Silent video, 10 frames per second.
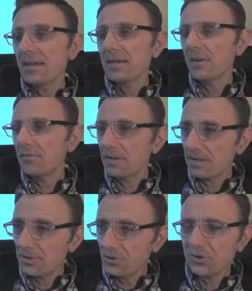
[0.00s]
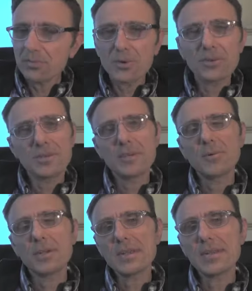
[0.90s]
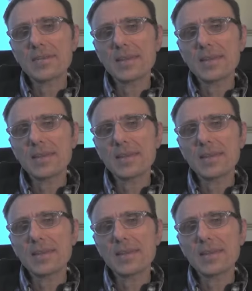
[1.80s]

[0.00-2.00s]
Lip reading: in your community, what it is